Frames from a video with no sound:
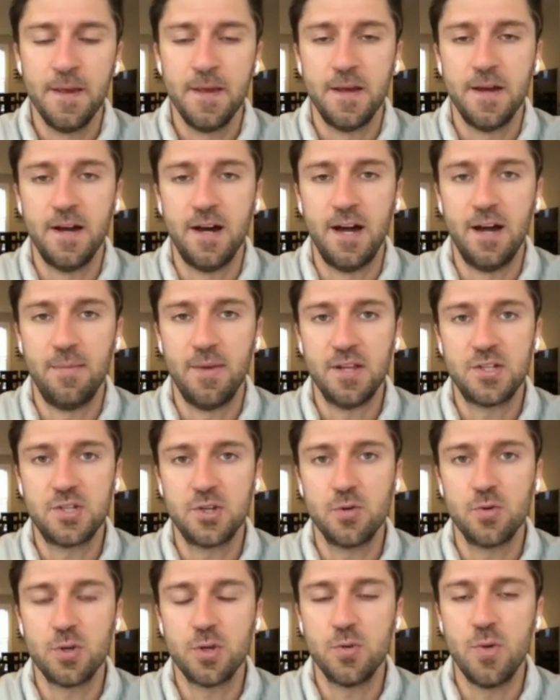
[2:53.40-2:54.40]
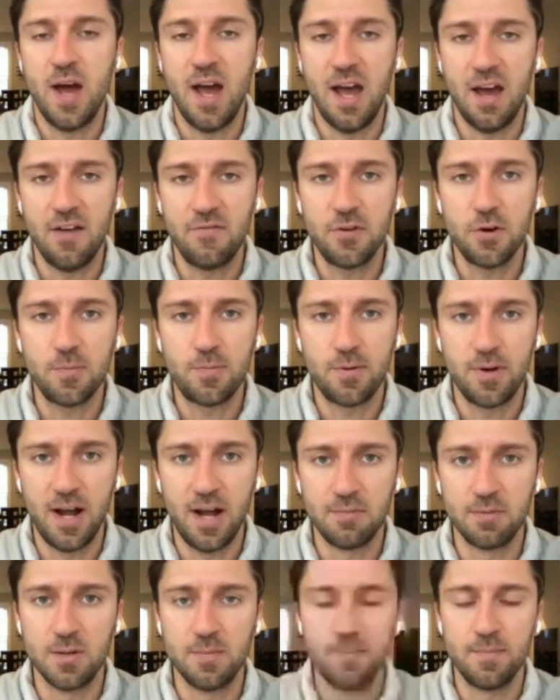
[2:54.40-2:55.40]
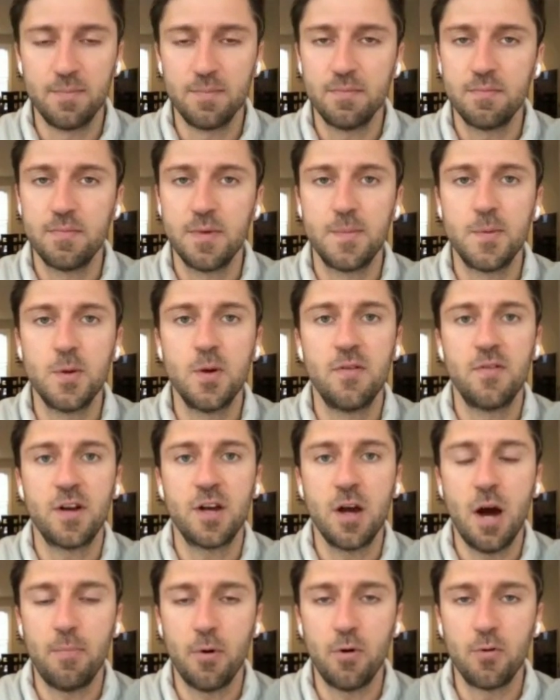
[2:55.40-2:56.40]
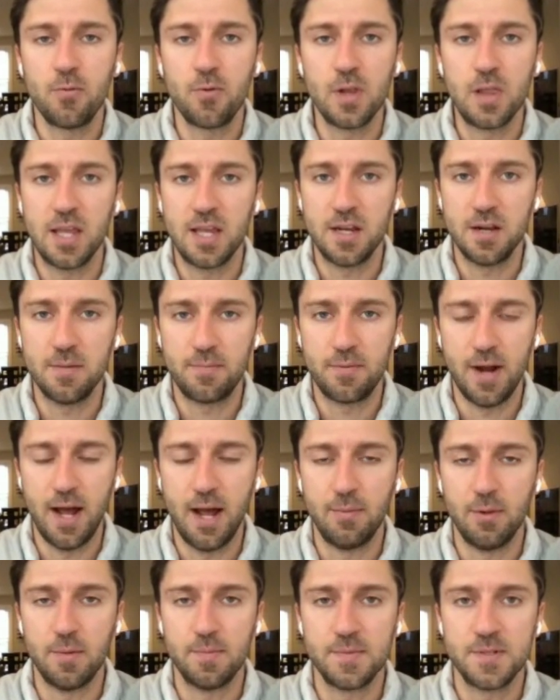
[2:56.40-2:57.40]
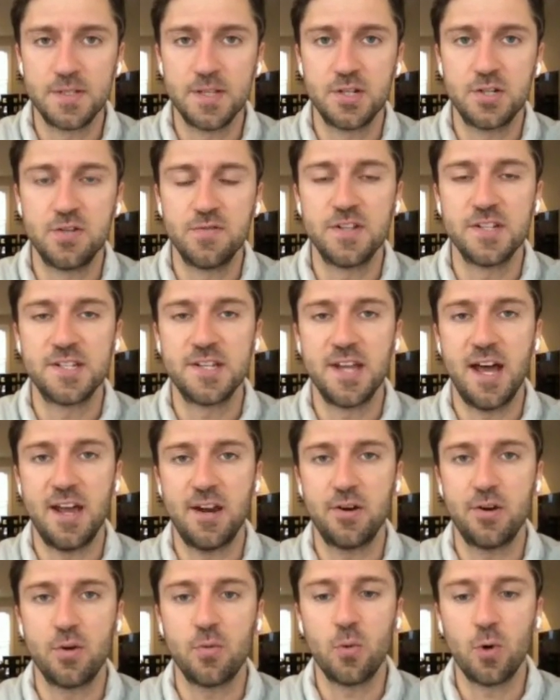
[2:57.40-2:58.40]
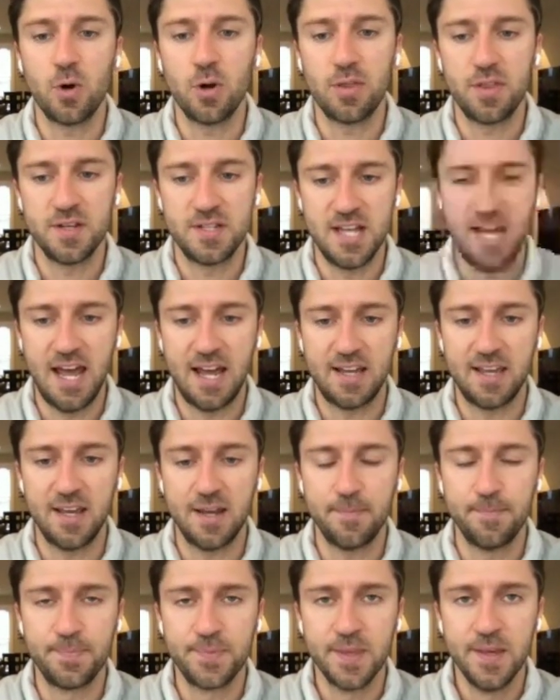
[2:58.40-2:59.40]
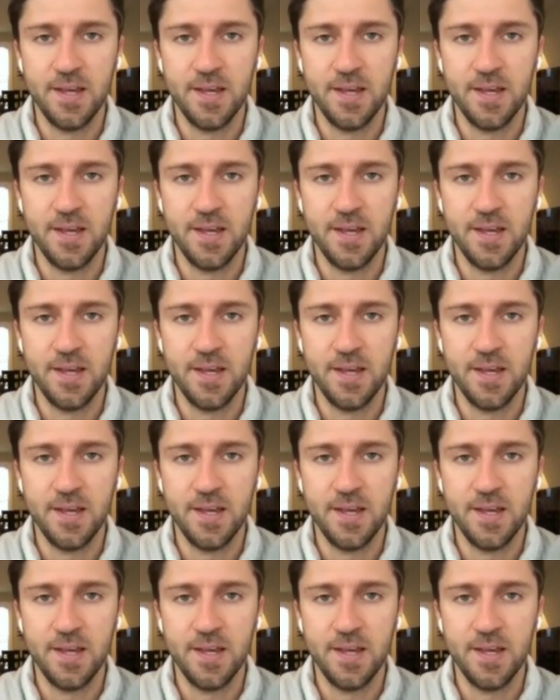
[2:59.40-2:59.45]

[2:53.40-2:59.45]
And so you have your problem. Maybe you have a couple related problems that you've decided are worth attacking.